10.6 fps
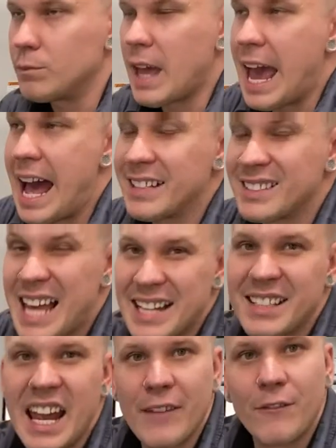as that
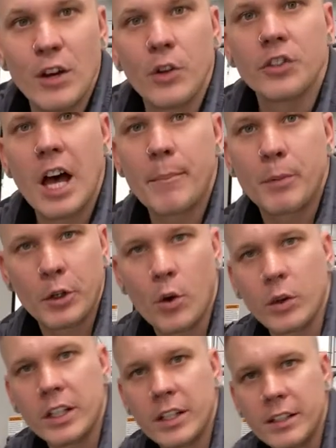tank fills up, you're
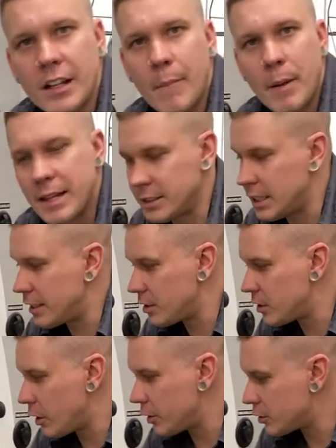only going to dump as
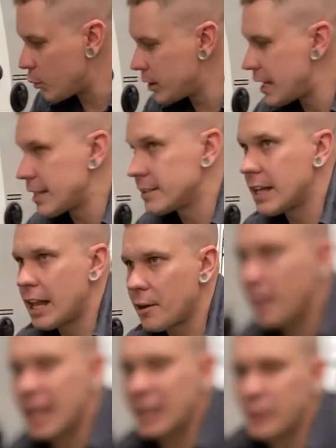necessary. So with that solid
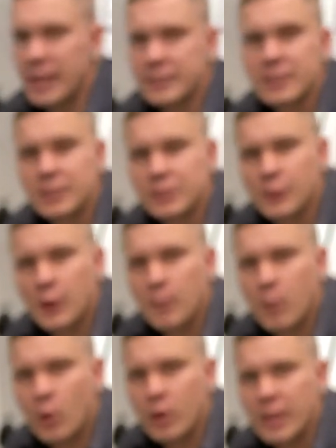body waste, it is very
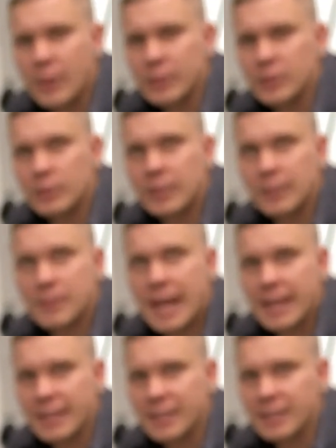important that we do keep
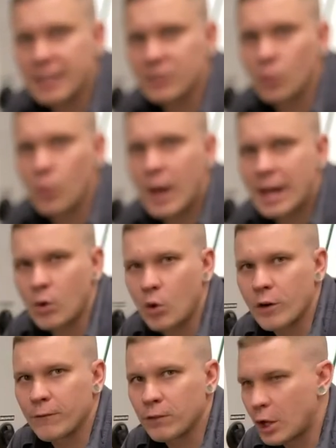that in as wet
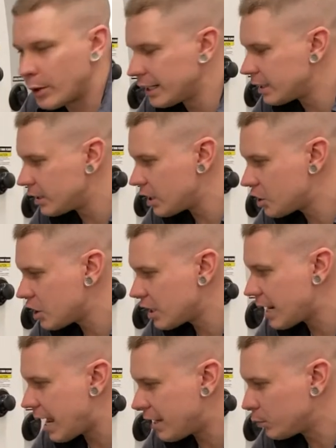or flowing condition
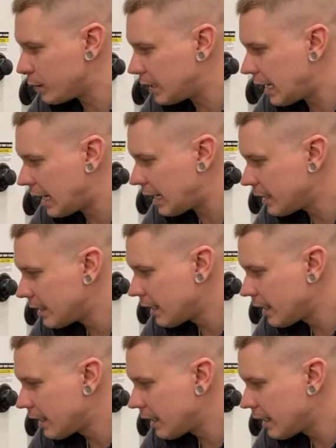as we can.